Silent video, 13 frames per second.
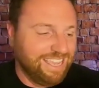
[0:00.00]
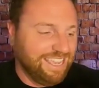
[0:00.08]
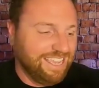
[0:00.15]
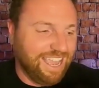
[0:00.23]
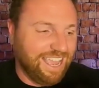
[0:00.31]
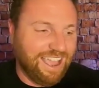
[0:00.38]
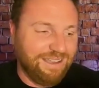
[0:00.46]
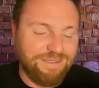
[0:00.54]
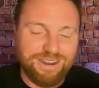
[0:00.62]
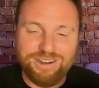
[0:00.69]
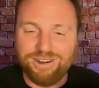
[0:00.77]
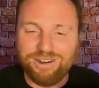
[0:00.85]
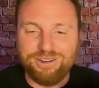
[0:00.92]
in
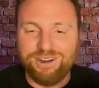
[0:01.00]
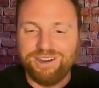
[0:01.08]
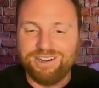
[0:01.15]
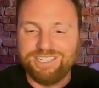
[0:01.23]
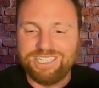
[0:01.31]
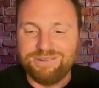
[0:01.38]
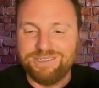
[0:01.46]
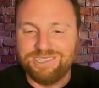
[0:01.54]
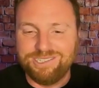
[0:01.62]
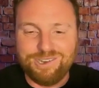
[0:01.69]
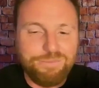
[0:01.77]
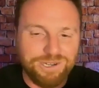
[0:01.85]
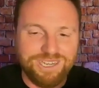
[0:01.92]
her career, she was a
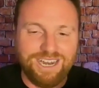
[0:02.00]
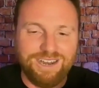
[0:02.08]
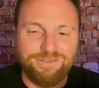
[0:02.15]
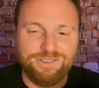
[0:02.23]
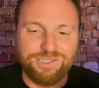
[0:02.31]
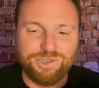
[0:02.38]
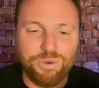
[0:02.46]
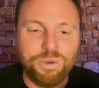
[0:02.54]
superintendent of a school